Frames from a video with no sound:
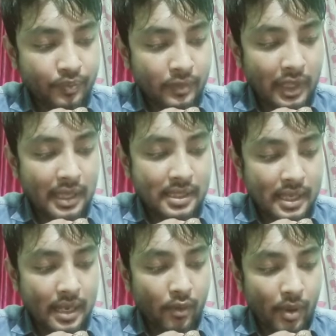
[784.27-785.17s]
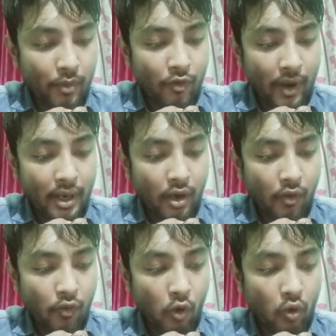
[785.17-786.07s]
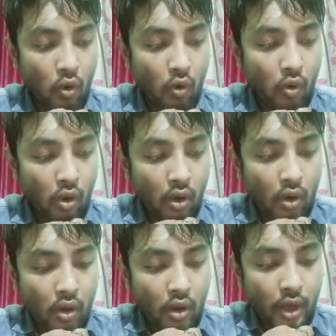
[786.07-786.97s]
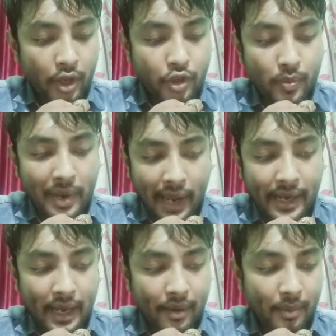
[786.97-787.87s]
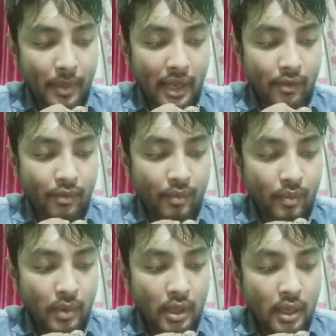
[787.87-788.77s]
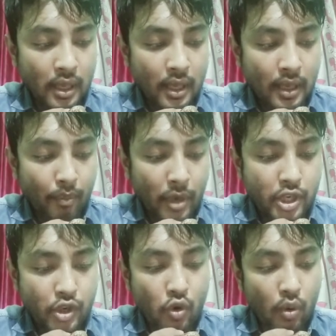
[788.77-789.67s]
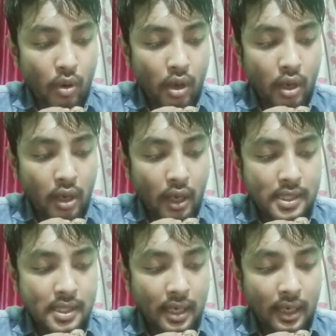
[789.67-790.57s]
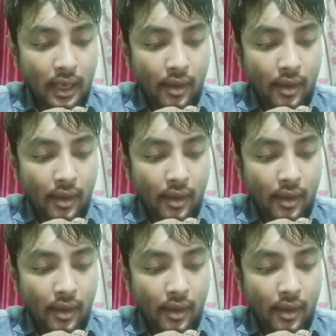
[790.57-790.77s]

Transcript: let's say we have to find it out. Photo, it should be light, I believe. Mushroom, cascata,